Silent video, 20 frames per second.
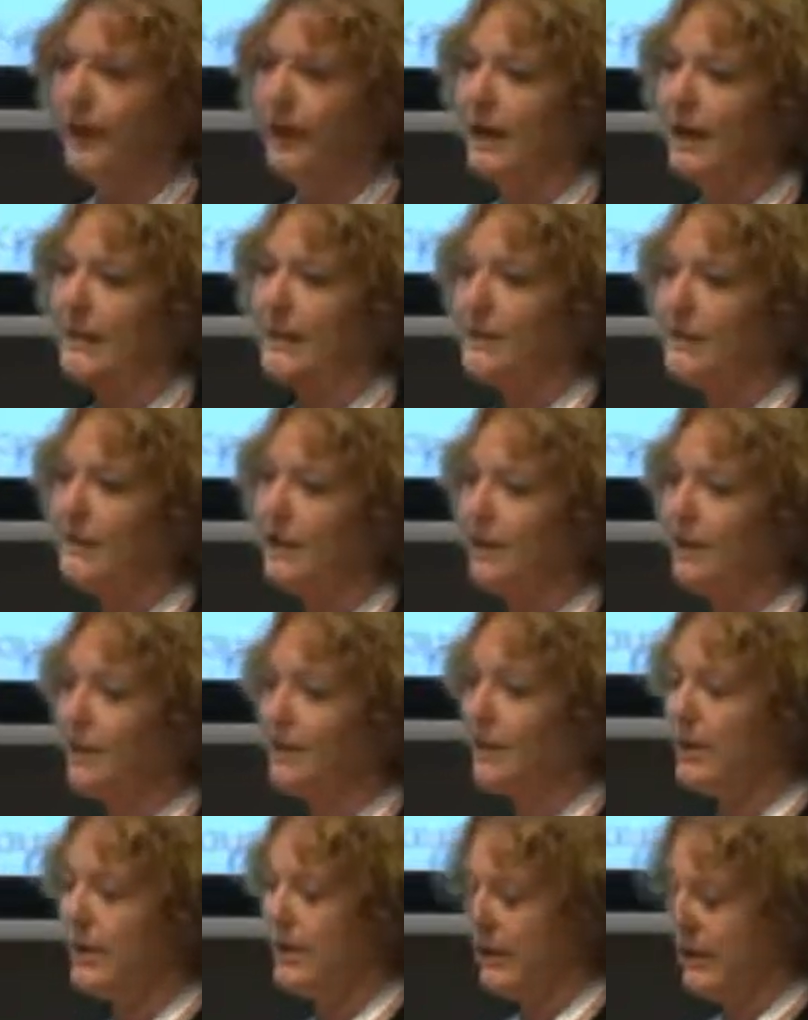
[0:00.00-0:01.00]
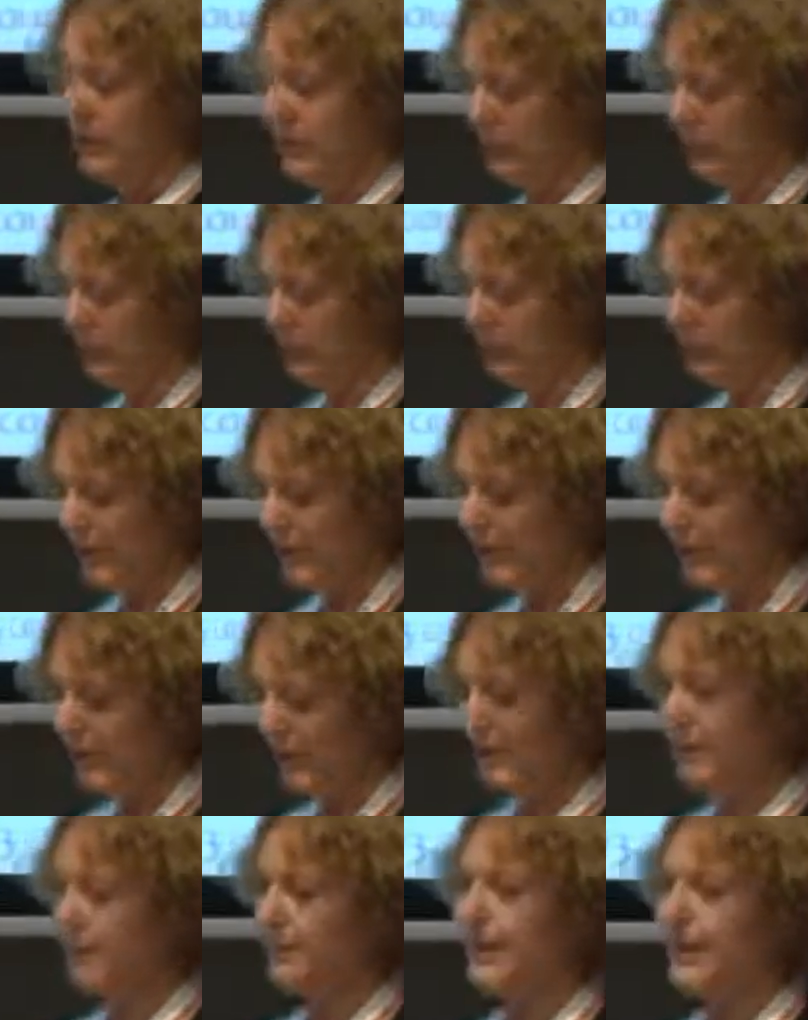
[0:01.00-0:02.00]
And what's
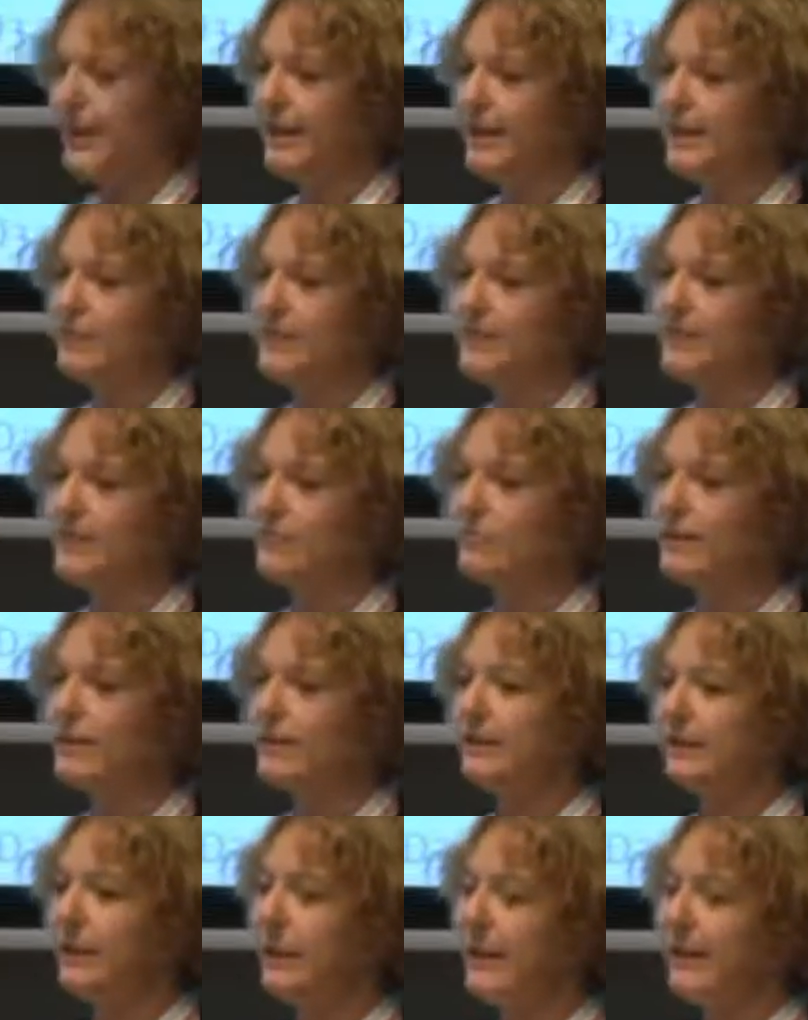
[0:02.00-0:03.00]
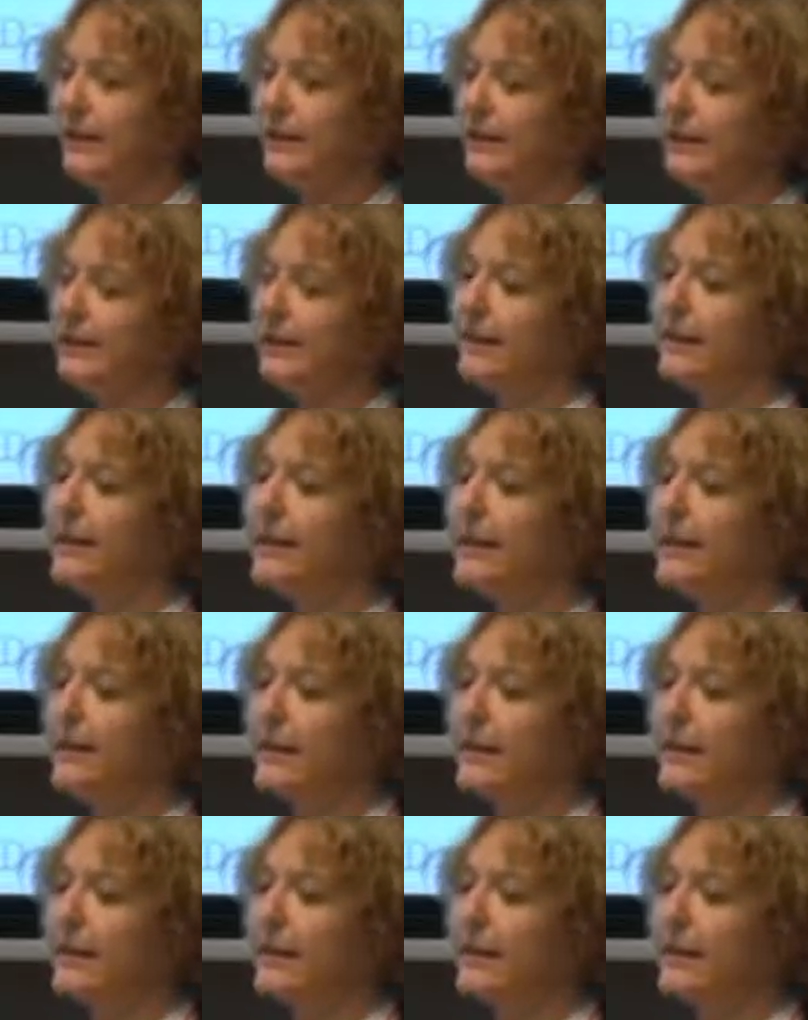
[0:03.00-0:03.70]
interesting about this is the renal handling,